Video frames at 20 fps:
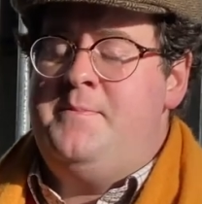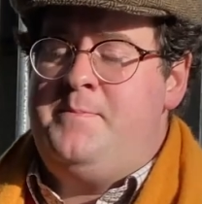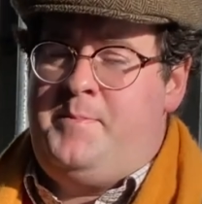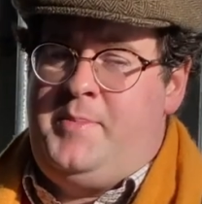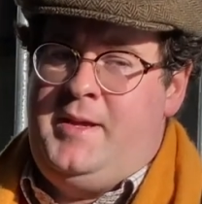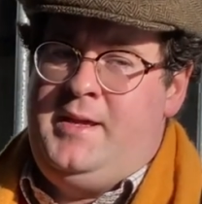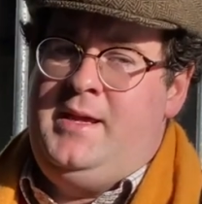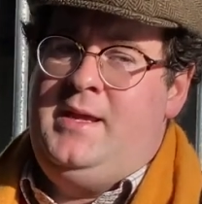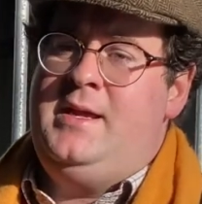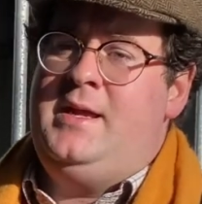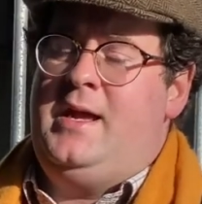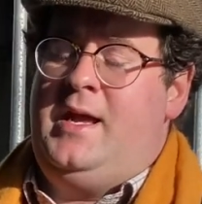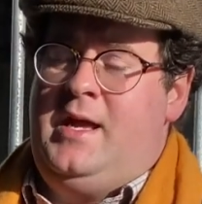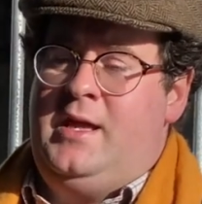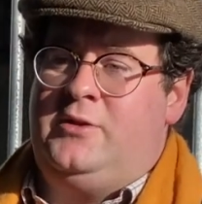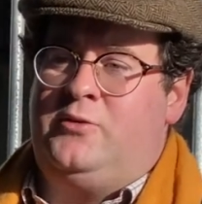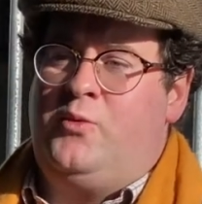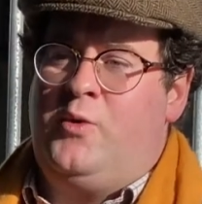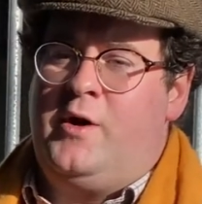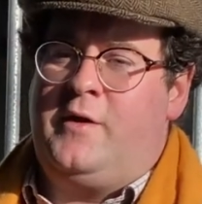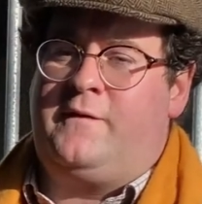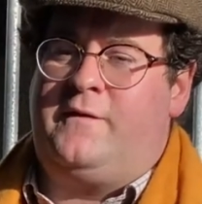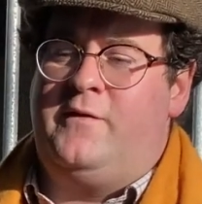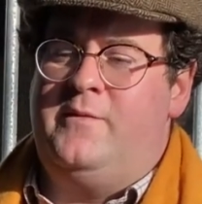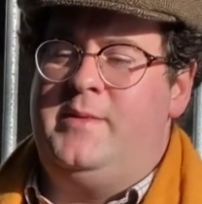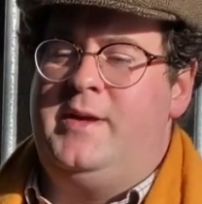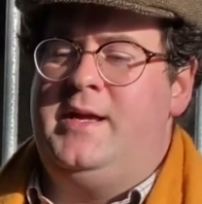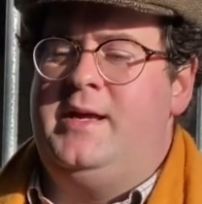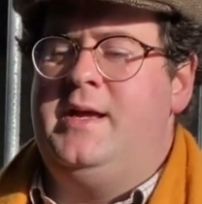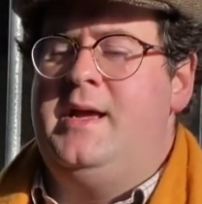B, it has worked for
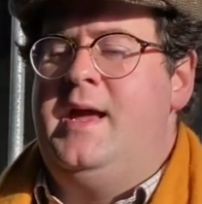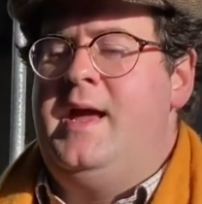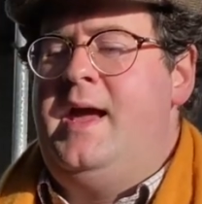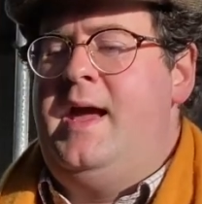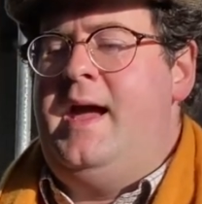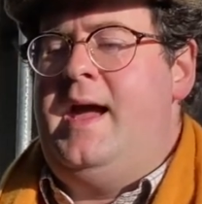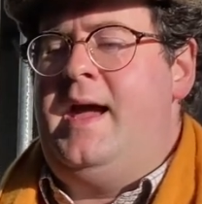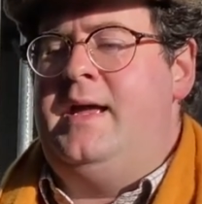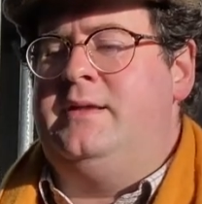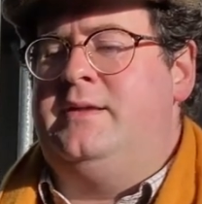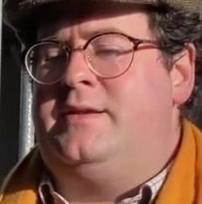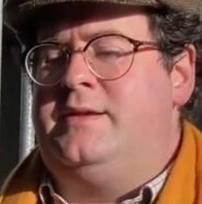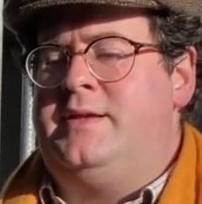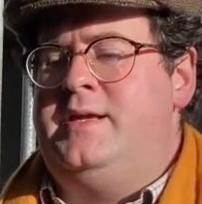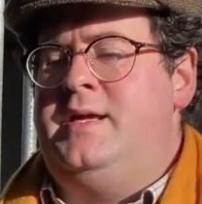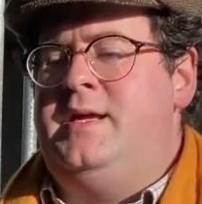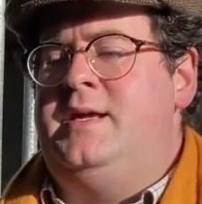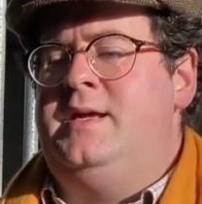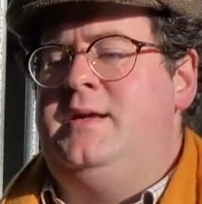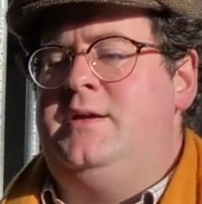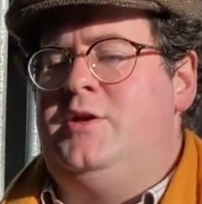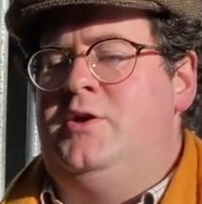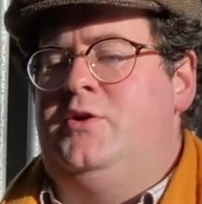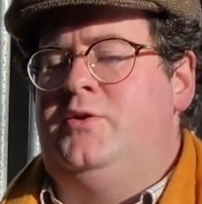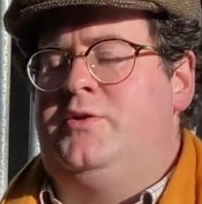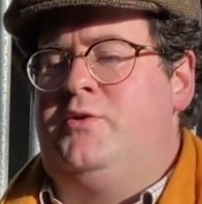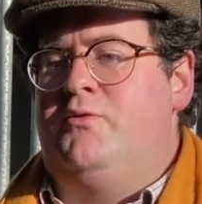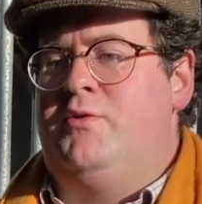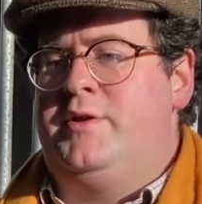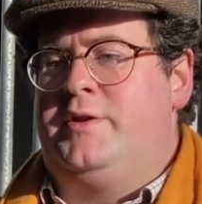me. And C,
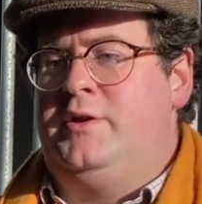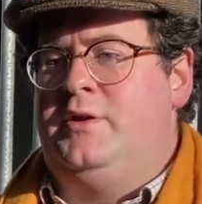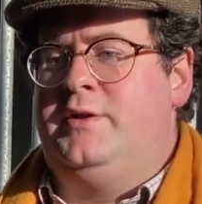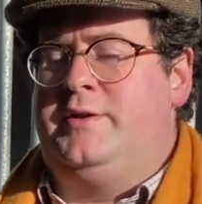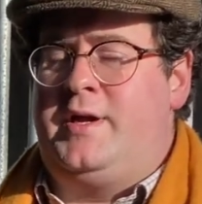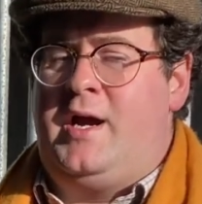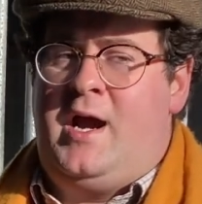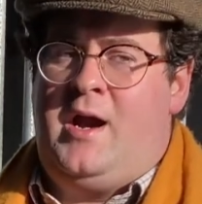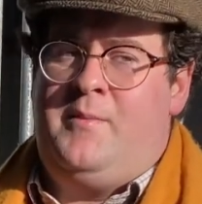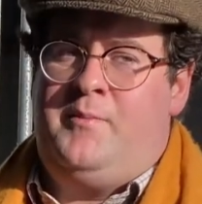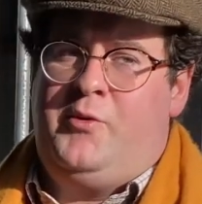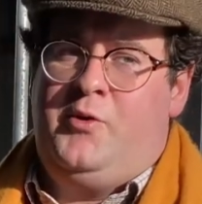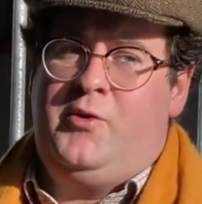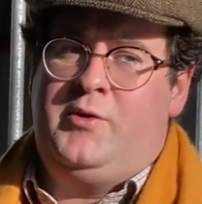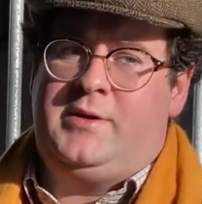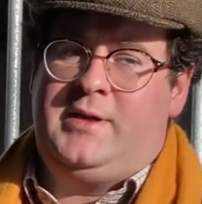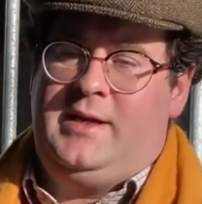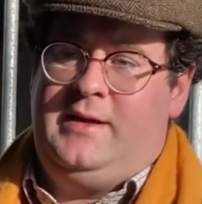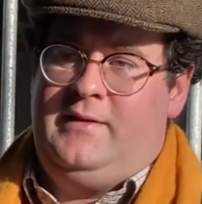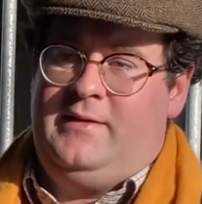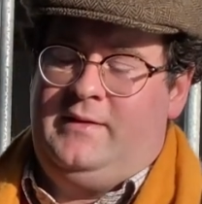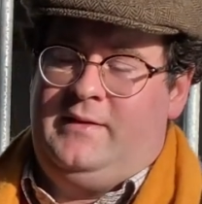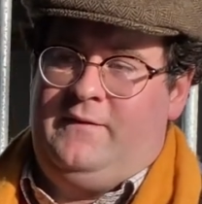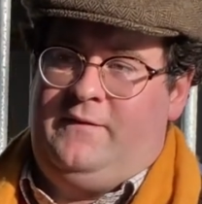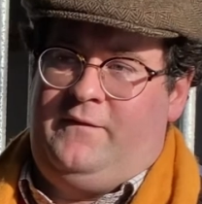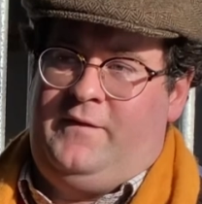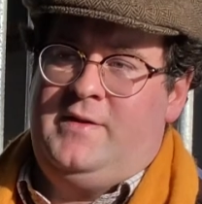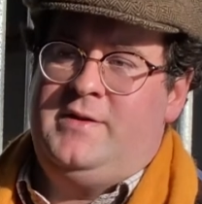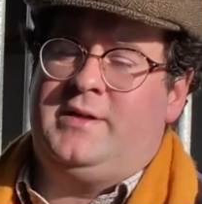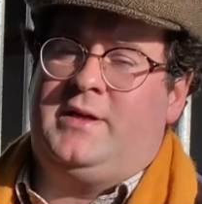the results are both
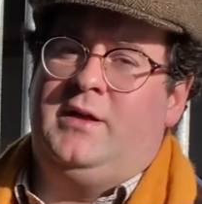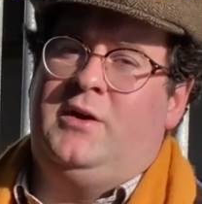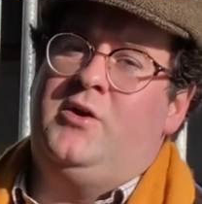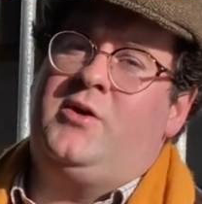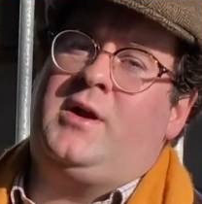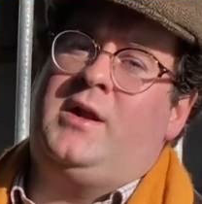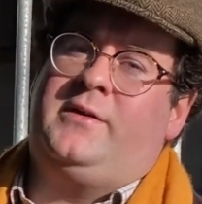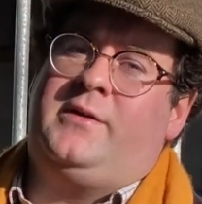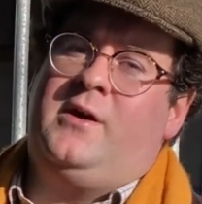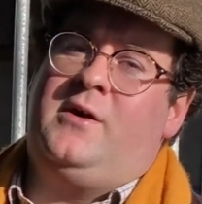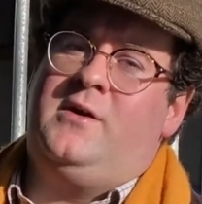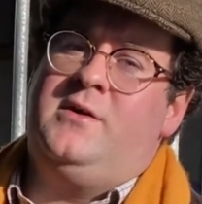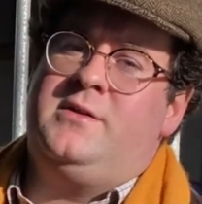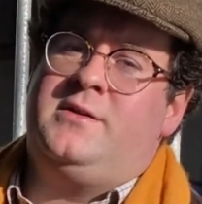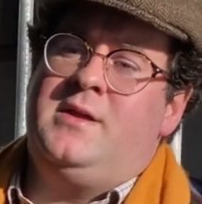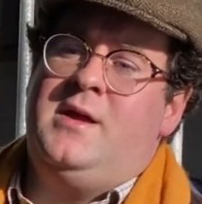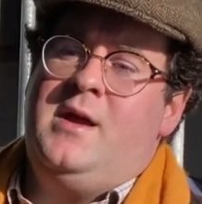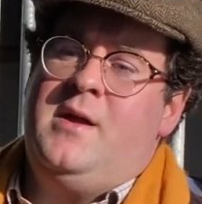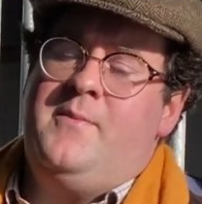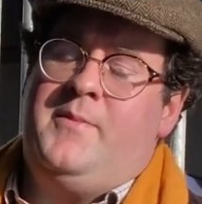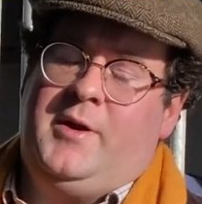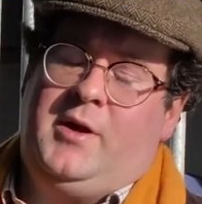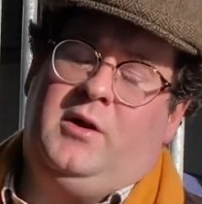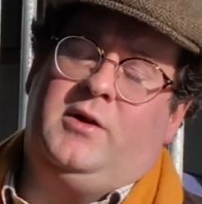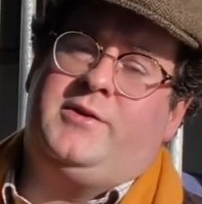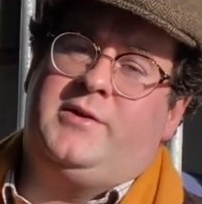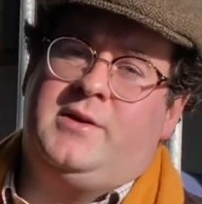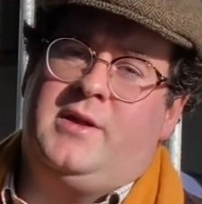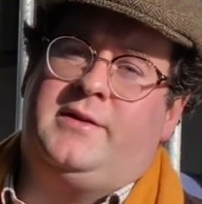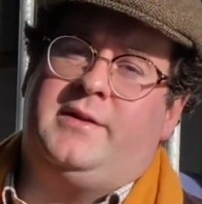physical, looking at the horse, but
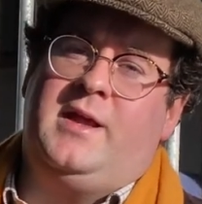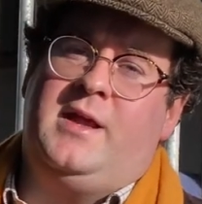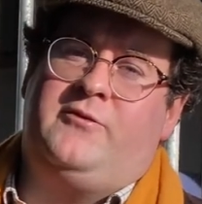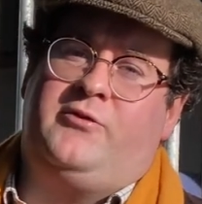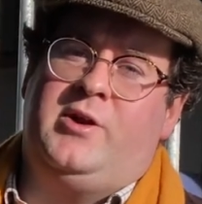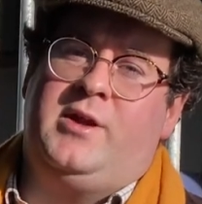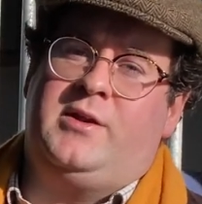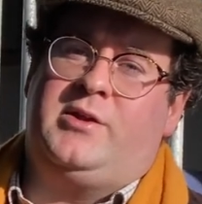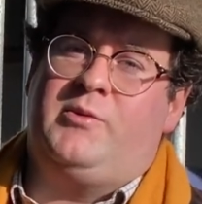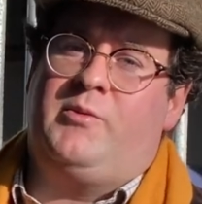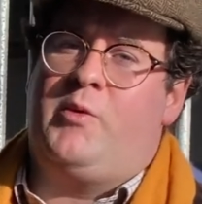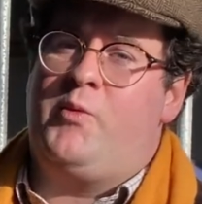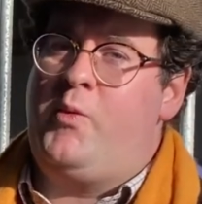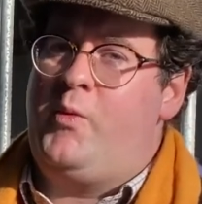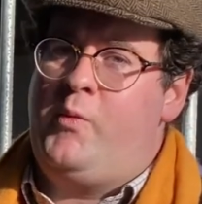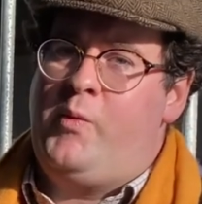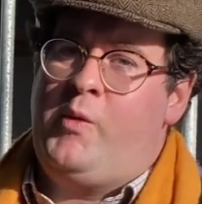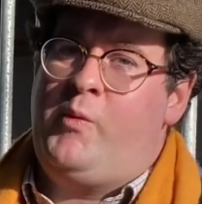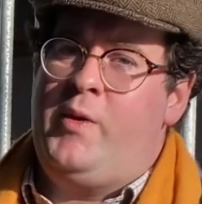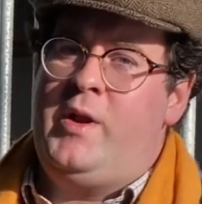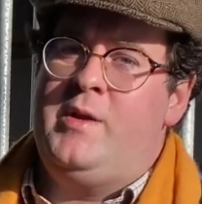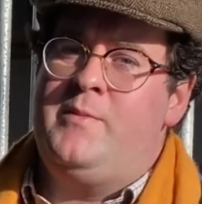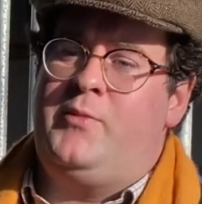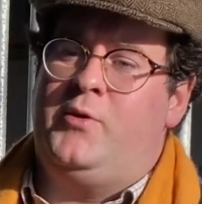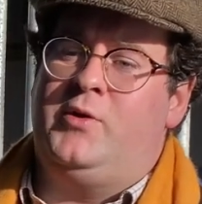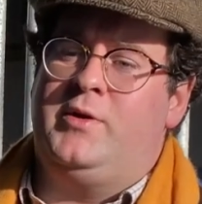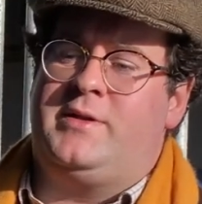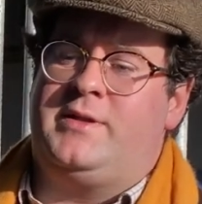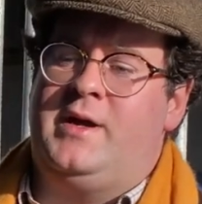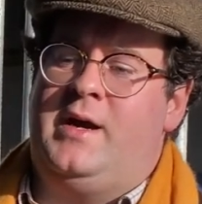also in the sales ring. So we're winning
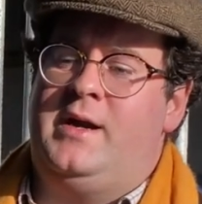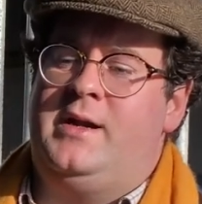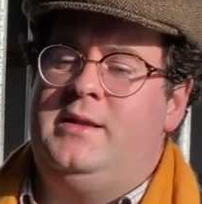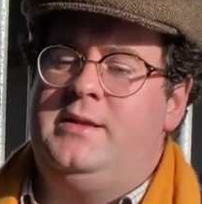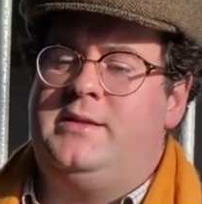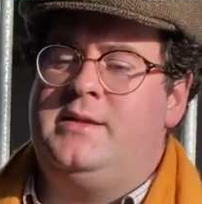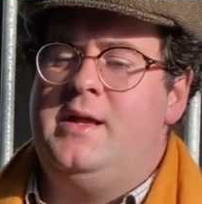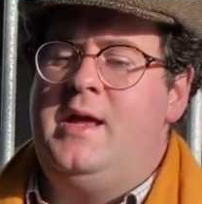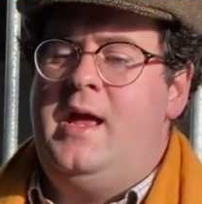both sides,